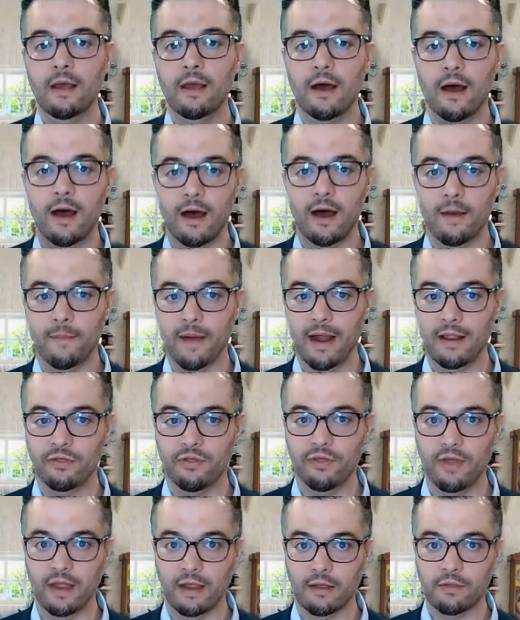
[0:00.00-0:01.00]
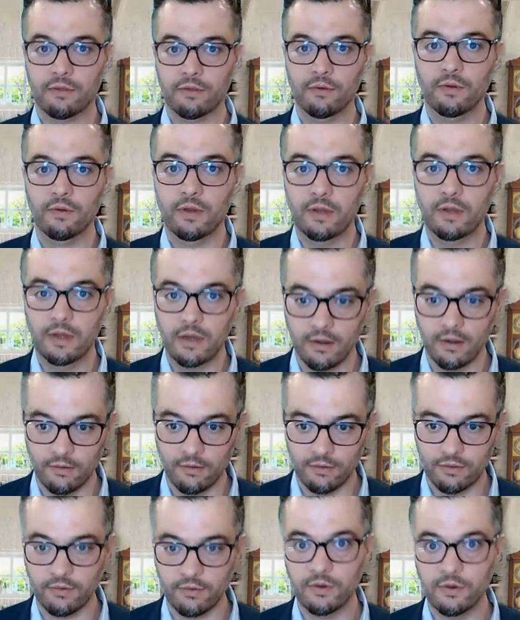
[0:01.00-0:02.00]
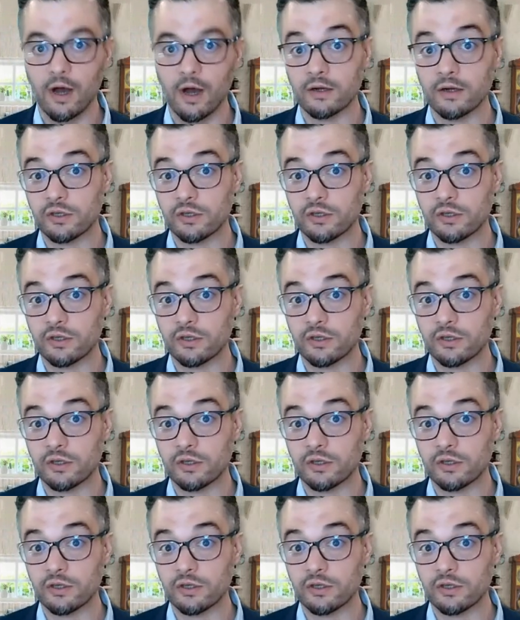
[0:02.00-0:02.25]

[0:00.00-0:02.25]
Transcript: I think through young